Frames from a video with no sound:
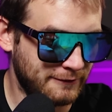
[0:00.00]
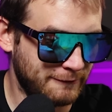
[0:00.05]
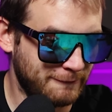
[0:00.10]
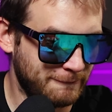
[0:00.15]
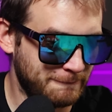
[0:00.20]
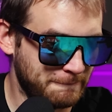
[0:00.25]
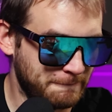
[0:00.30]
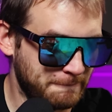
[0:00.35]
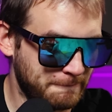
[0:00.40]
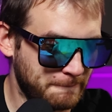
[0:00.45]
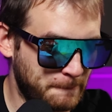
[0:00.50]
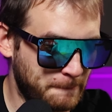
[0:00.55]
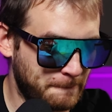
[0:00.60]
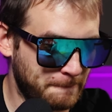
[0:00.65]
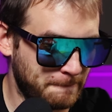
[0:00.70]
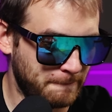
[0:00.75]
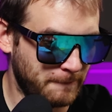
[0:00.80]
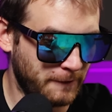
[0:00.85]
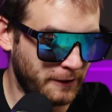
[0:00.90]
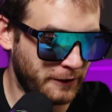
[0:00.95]
Five,
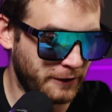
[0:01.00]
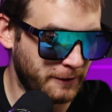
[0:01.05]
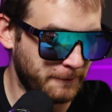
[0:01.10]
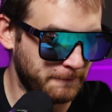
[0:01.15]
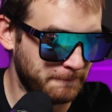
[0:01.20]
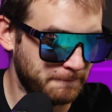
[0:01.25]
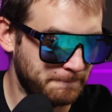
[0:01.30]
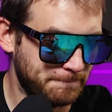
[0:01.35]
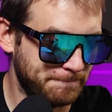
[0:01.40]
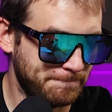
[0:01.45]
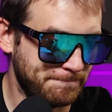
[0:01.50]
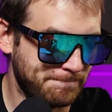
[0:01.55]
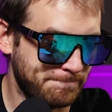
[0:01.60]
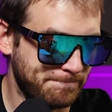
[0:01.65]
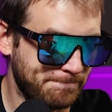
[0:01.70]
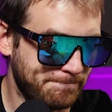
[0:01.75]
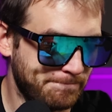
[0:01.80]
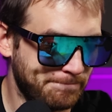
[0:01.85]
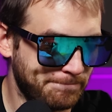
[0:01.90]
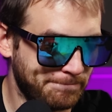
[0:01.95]
six, you know.
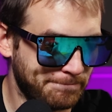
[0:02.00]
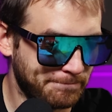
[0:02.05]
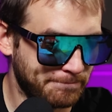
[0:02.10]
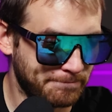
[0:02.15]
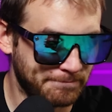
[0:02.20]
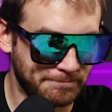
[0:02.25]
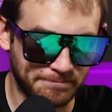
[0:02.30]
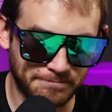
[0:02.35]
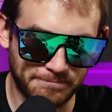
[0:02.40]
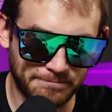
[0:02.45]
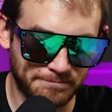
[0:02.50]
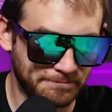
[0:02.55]
seven, eight.